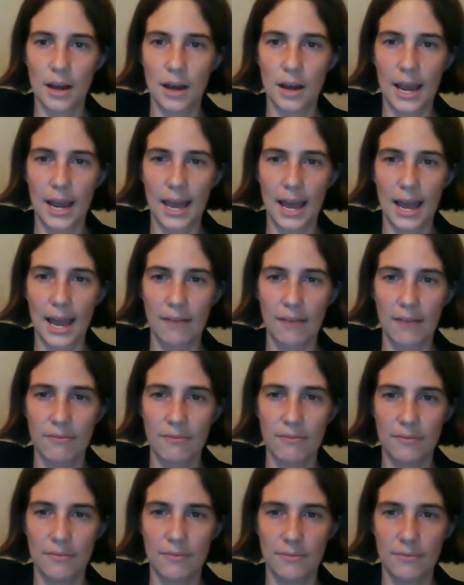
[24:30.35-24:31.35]
I
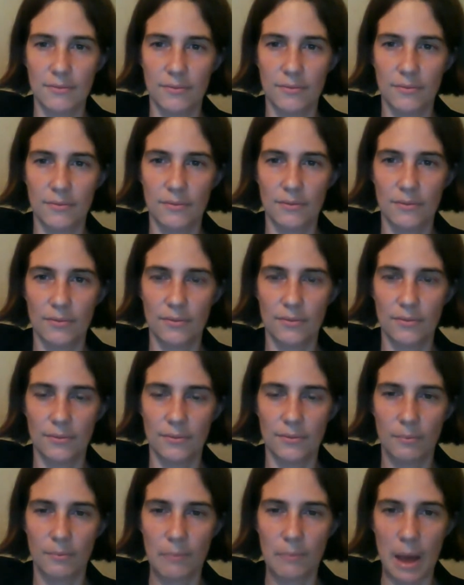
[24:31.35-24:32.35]
have
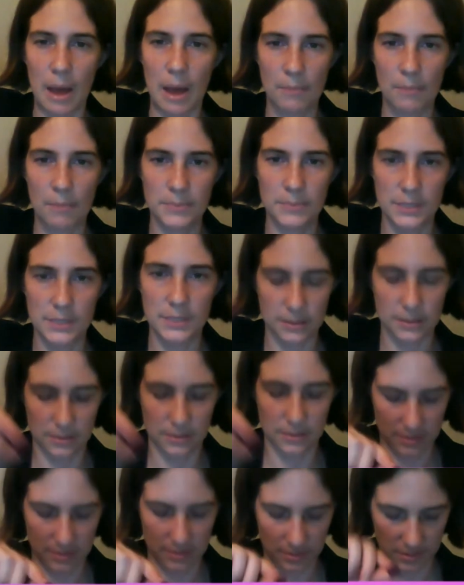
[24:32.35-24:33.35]
mums.
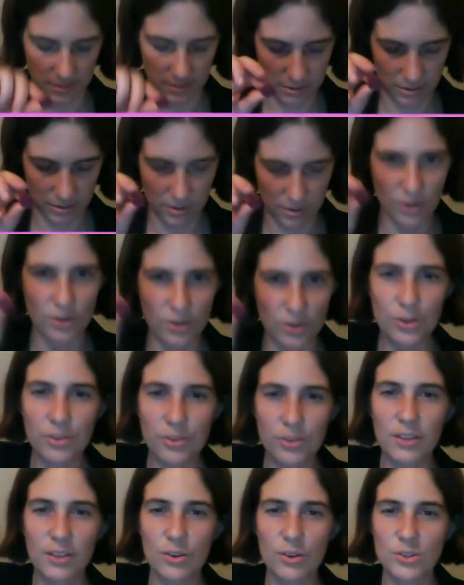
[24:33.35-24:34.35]
You
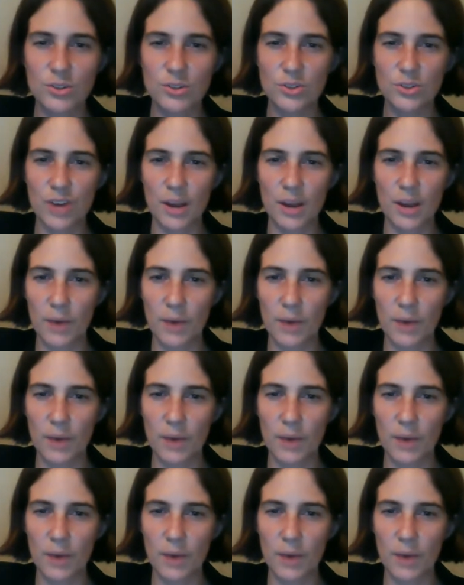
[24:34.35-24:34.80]
think those will dry